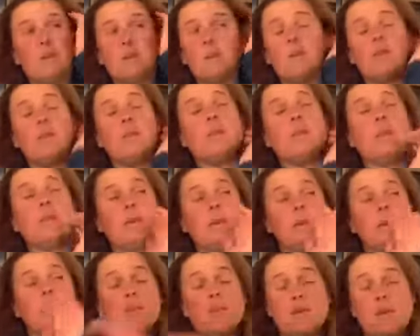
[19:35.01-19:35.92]
so i mm. think
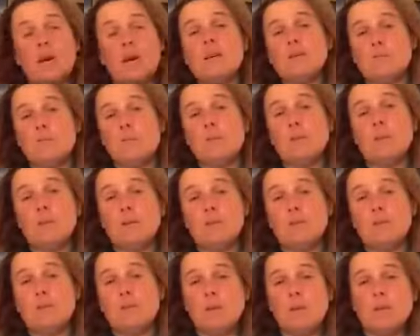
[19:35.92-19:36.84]
that's been
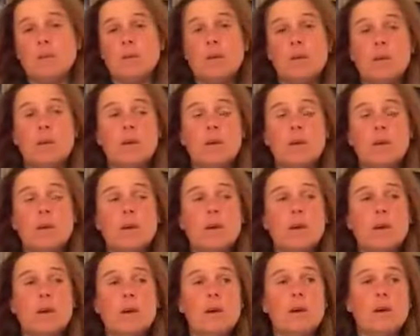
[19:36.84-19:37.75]
a good thing
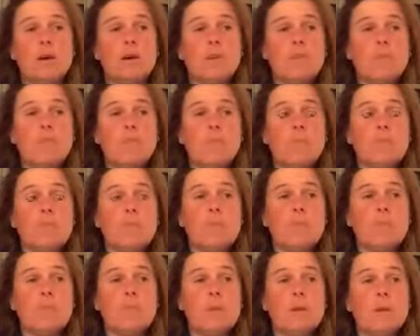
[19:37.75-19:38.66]
um
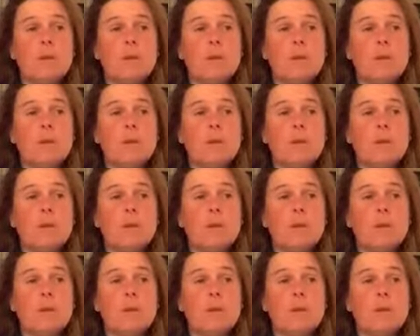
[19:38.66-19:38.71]
you